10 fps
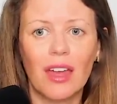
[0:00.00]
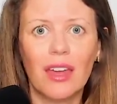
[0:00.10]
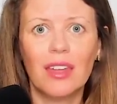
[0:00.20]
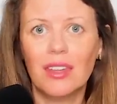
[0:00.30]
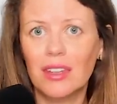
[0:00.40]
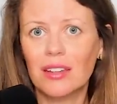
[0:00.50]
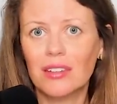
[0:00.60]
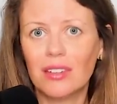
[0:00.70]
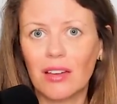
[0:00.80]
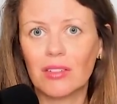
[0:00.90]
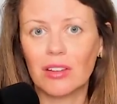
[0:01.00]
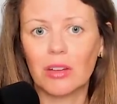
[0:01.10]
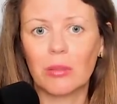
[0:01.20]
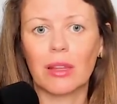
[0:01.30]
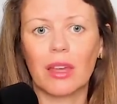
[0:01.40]
yeah, he does sound a
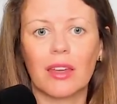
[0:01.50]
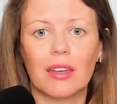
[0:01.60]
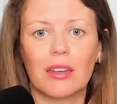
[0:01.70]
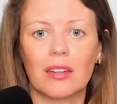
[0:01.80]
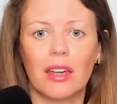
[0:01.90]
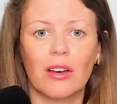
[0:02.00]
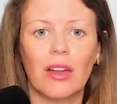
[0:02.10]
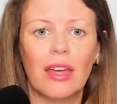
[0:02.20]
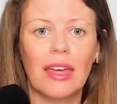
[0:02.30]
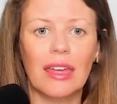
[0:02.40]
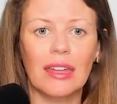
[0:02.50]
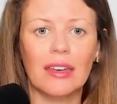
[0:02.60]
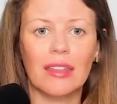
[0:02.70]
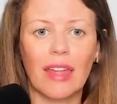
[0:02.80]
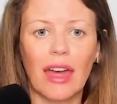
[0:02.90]
little bit like a dictator
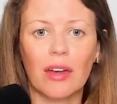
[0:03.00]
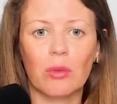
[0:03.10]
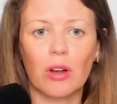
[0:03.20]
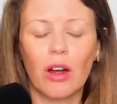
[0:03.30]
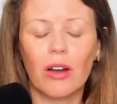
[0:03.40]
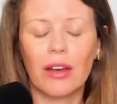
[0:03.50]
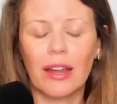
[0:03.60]
in that regard.